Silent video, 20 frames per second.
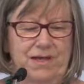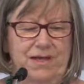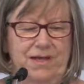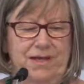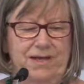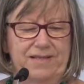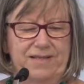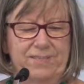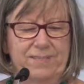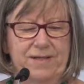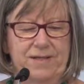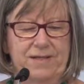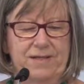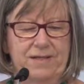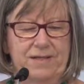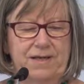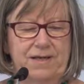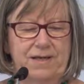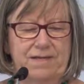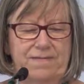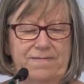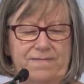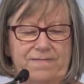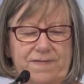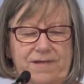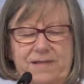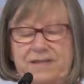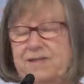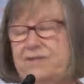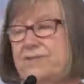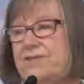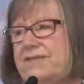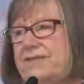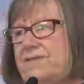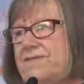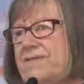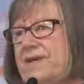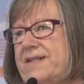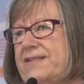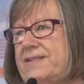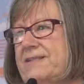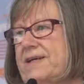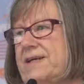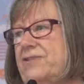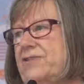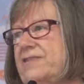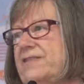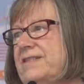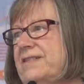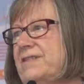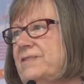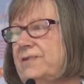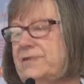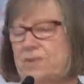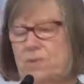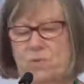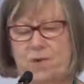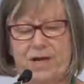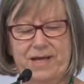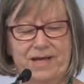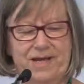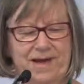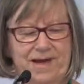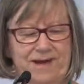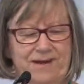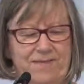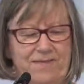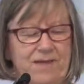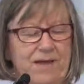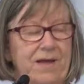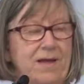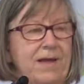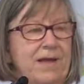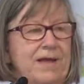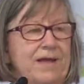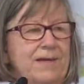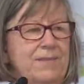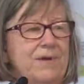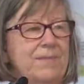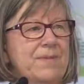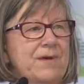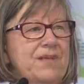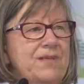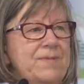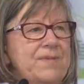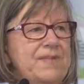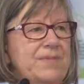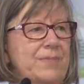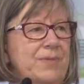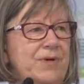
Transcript: has been an interest and fascination since I was quite young. Now, my mother was